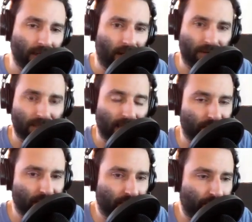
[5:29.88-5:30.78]
Other
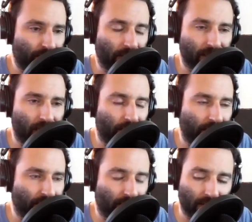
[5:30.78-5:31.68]
times he just posts up and
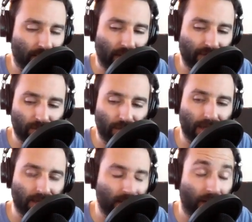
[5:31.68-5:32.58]
he's right in the middle of his
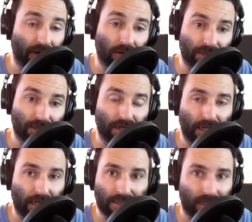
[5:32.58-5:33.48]
bed. You never know what you're gonna
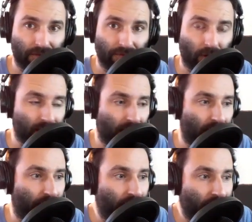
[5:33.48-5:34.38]
get. It's like Forrest
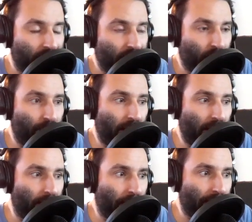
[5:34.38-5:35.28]
Gump.
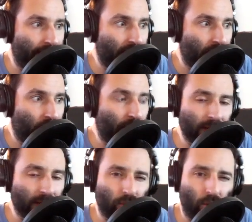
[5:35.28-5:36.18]
But we
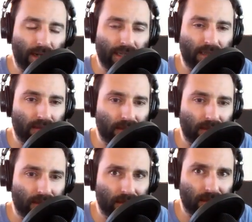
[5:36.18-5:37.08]
only had one
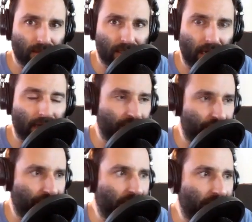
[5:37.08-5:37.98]
set of
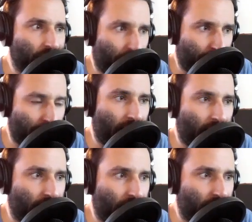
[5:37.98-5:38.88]
sheets
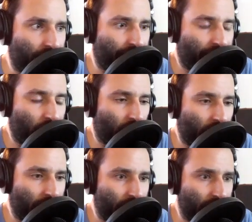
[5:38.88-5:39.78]
prepared
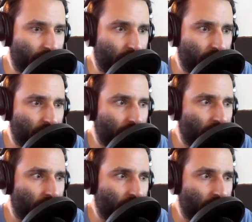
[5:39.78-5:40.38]
for this